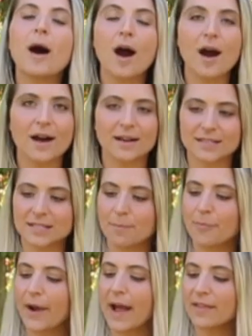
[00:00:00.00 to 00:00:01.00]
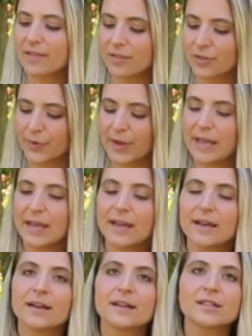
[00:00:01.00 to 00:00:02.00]
Pause the breath, three,
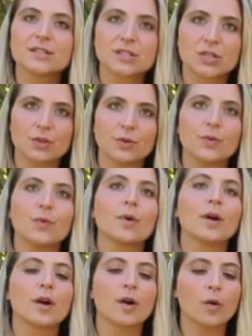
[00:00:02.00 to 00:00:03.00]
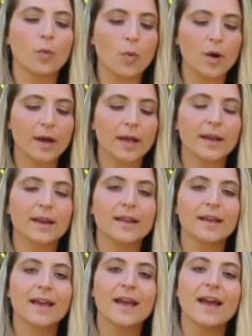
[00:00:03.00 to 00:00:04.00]
two,
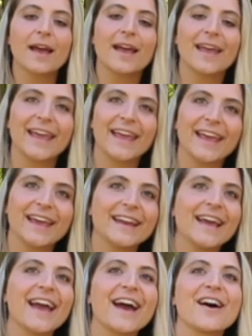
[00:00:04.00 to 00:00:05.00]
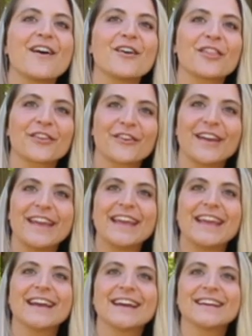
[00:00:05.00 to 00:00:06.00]
one. Inhale,
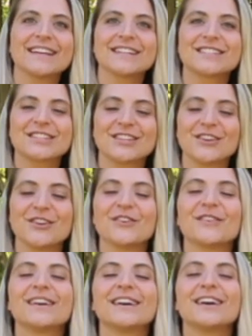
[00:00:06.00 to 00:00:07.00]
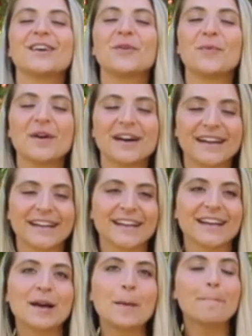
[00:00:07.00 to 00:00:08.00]
three, two,
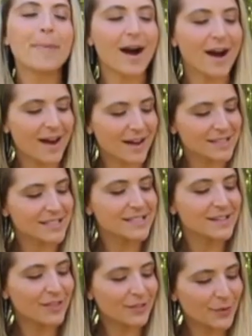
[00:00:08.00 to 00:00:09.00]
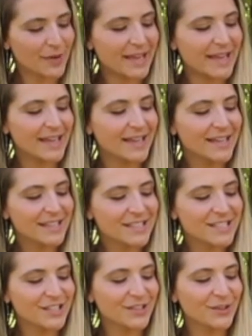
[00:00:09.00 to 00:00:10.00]
one. Pause, three,
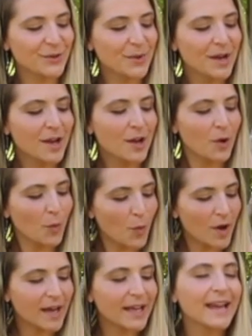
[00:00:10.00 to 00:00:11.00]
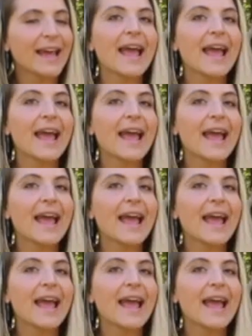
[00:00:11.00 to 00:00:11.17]
two, one.